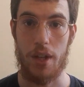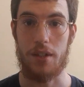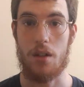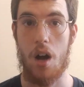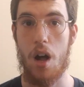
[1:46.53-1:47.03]

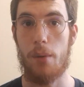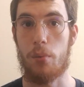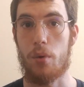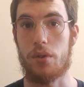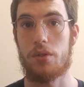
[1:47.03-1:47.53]
and the
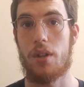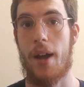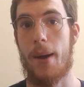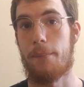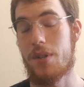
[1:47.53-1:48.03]
halberd,
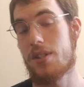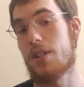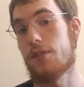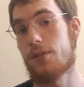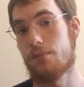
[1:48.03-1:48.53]

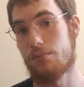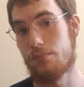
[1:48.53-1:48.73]
received